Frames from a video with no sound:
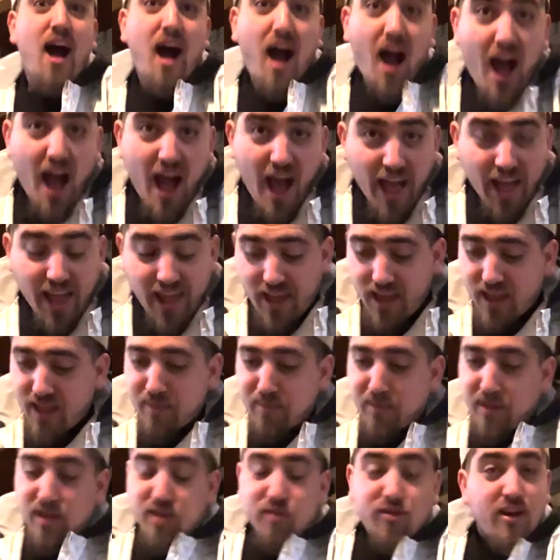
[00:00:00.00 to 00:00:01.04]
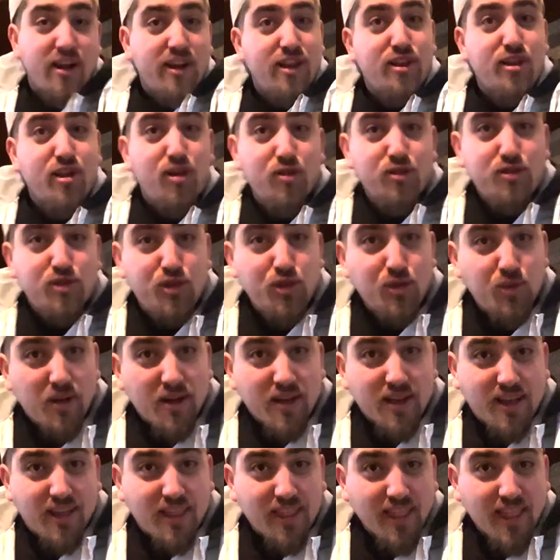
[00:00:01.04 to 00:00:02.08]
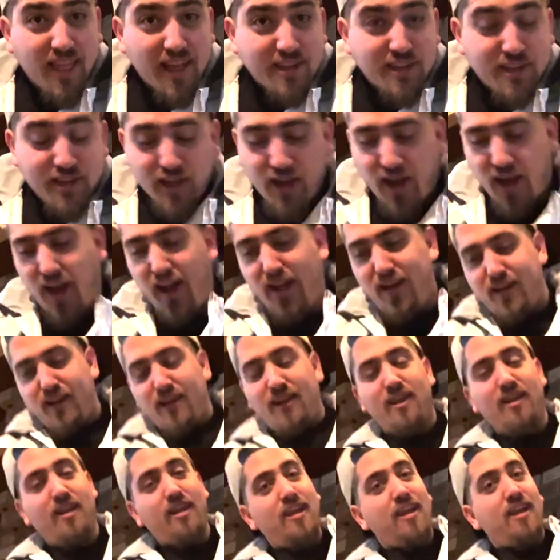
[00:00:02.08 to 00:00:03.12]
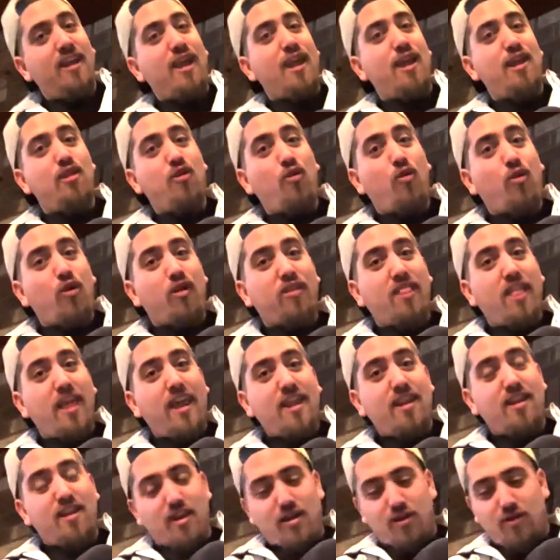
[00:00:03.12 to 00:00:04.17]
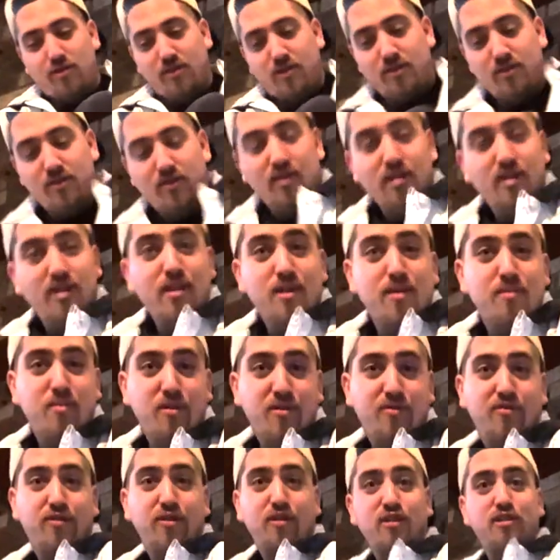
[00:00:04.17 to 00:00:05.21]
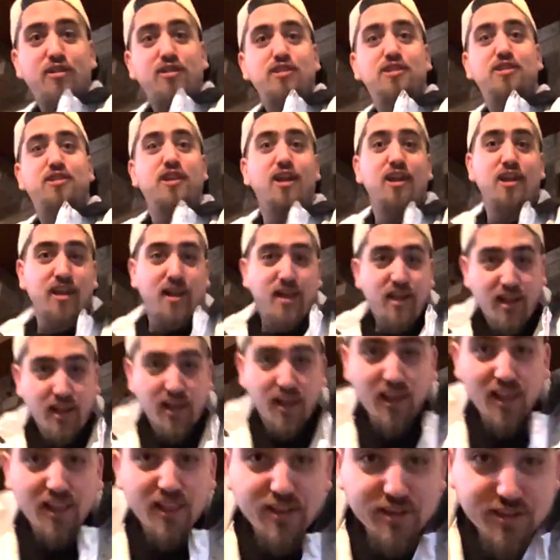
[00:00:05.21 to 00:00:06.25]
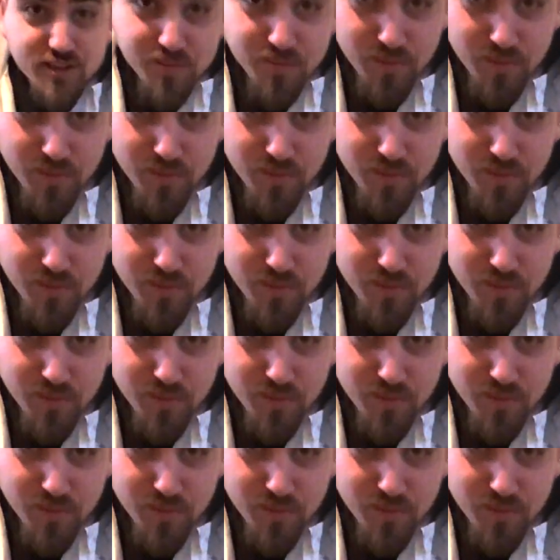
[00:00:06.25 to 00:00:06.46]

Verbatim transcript: I am getting ready to go to Collect-a-Con in Orlando. But first, there's some